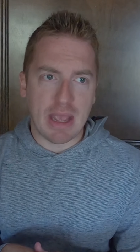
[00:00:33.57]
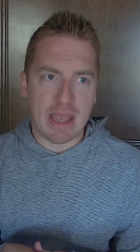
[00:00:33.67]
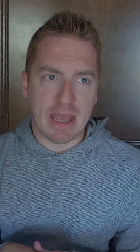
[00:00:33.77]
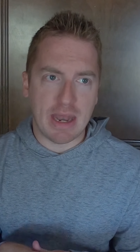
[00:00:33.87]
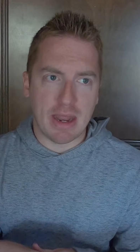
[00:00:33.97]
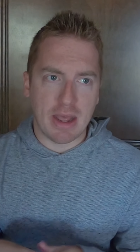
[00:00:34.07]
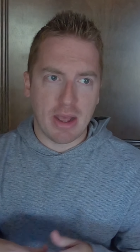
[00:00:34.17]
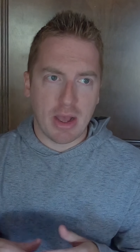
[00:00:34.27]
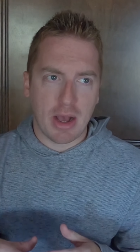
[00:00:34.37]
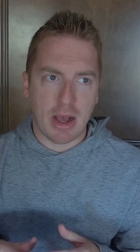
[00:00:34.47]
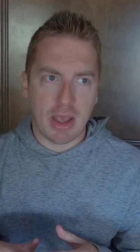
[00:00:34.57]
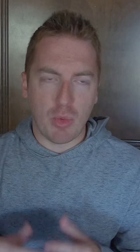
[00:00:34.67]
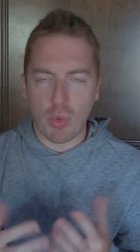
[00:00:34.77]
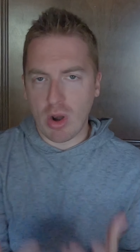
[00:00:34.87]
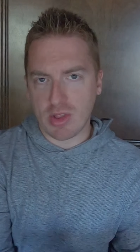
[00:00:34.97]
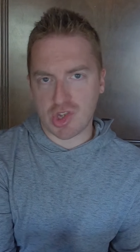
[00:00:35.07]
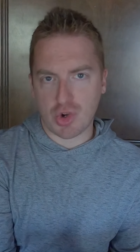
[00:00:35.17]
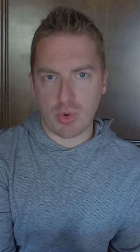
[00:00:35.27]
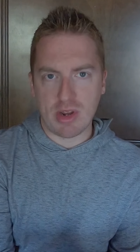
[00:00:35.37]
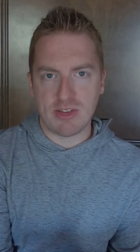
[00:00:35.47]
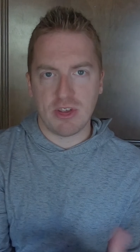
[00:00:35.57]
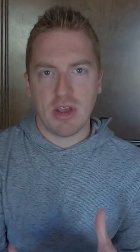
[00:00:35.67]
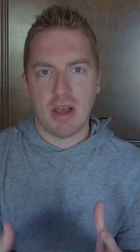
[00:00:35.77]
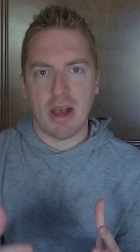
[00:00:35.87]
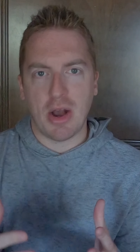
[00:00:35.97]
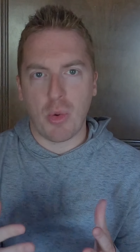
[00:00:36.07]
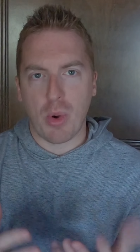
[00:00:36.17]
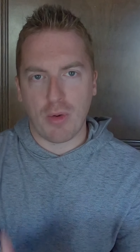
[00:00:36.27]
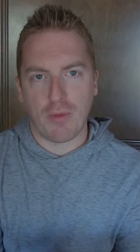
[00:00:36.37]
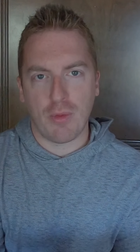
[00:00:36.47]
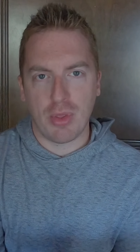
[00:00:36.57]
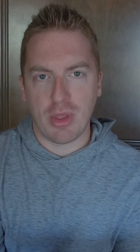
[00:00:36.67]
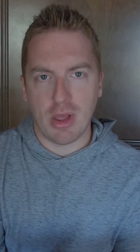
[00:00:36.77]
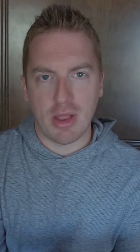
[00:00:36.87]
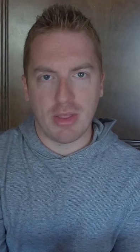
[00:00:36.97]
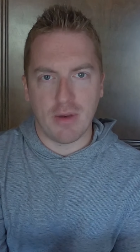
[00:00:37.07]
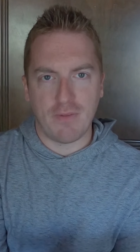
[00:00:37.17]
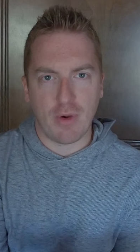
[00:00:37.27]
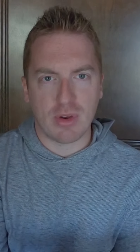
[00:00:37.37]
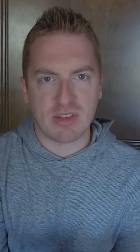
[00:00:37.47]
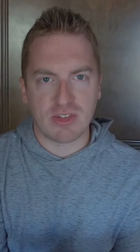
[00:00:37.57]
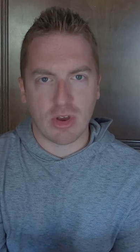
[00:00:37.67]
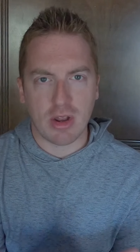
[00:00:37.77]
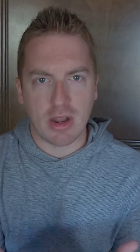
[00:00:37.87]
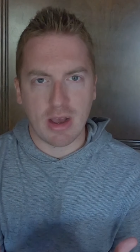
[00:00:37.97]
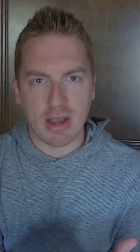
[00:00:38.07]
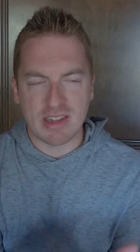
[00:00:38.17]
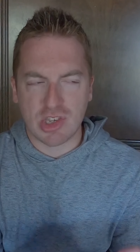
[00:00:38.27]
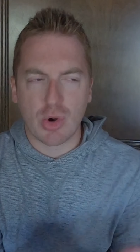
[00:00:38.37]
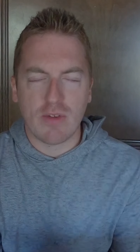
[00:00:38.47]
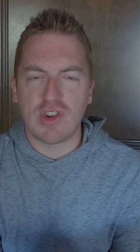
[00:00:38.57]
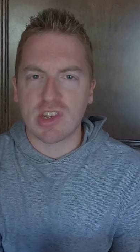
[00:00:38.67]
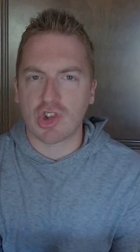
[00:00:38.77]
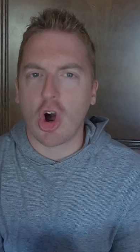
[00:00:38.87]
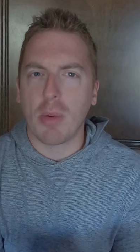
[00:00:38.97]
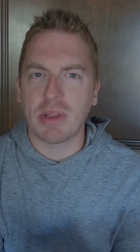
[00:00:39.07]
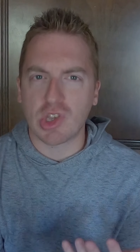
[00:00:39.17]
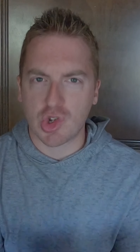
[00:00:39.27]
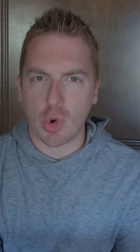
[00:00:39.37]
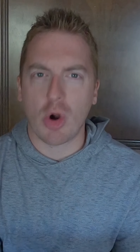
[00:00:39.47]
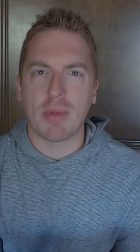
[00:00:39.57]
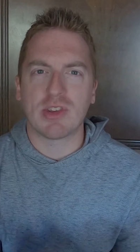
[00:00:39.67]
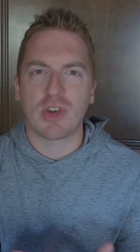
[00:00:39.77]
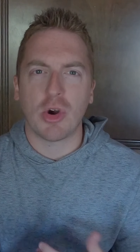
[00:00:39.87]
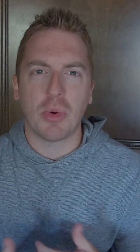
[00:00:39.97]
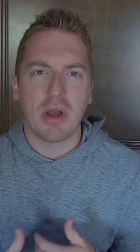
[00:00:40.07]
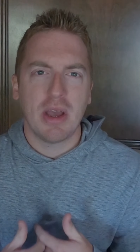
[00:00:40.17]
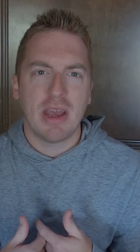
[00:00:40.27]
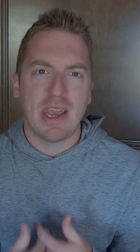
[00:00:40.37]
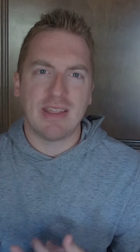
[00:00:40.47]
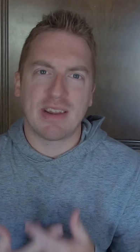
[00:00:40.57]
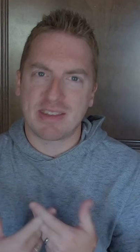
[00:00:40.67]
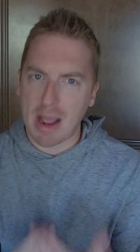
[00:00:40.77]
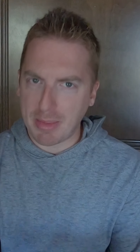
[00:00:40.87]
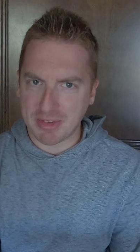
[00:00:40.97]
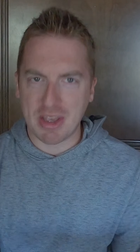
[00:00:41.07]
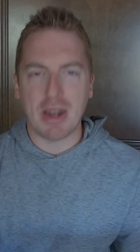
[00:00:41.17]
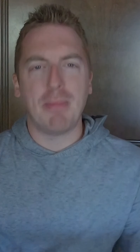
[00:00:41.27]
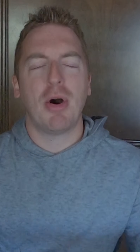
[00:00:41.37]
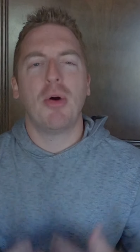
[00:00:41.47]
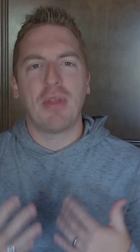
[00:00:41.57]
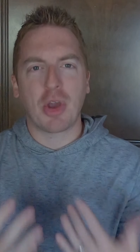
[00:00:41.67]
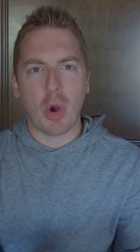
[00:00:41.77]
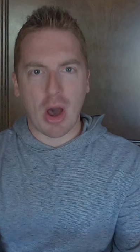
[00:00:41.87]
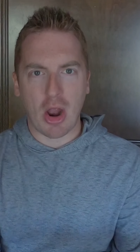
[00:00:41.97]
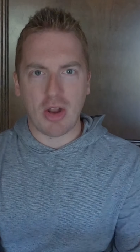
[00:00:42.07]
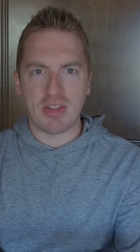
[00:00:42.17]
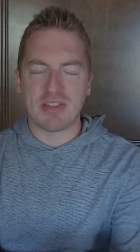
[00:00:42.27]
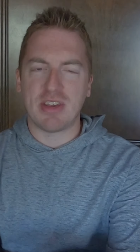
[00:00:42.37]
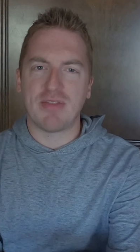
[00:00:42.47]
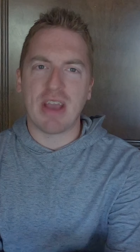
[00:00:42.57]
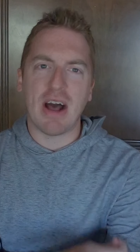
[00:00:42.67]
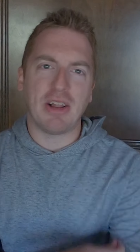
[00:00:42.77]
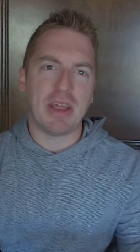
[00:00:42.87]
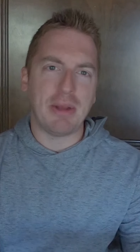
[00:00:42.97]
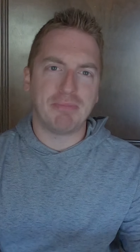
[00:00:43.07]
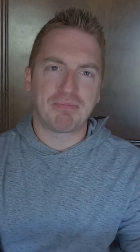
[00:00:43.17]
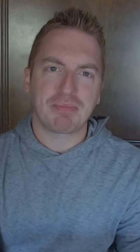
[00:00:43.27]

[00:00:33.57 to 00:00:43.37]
In one of the stories, the focus is on it's the story of Jesus calming the storm, and so he and the disciples get in a boat. They go out onto the Sea of Galilee,